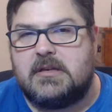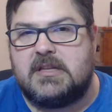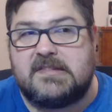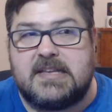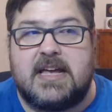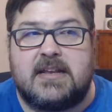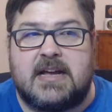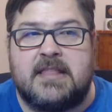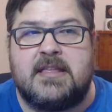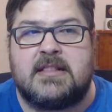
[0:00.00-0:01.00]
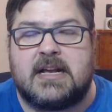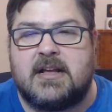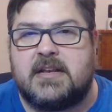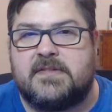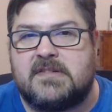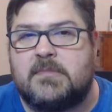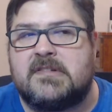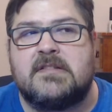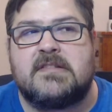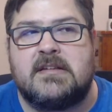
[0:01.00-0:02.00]
Instead, I think that kind of
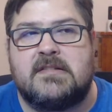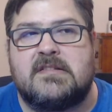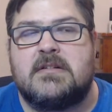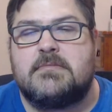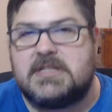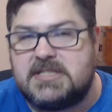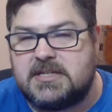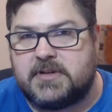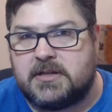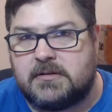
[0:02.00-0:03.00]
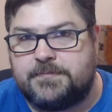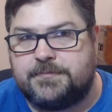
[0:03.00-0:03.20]
substance is material.